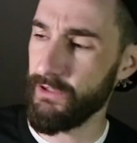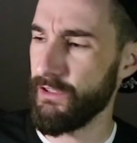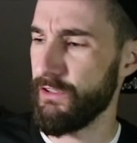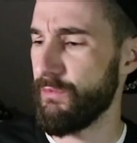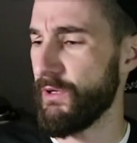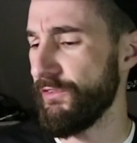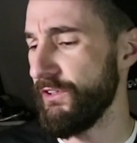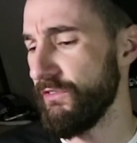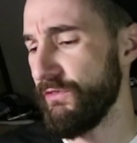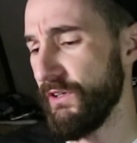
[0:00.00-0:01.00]
my
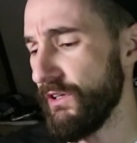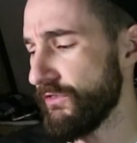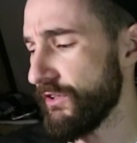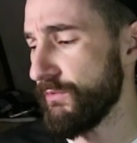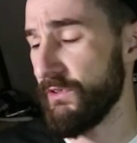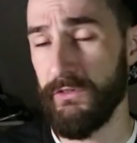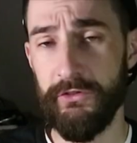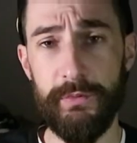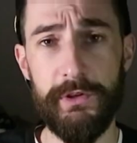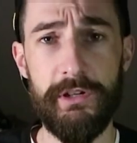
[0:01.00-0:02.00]
recent videos have been
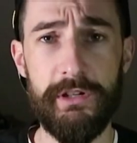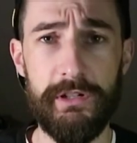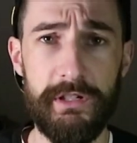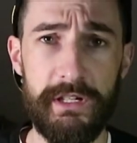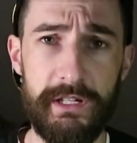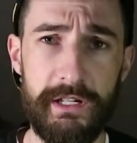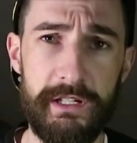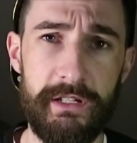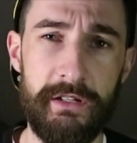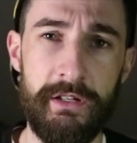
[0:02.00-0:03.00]
super long,
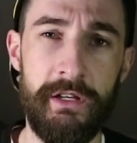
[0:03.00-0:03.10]
and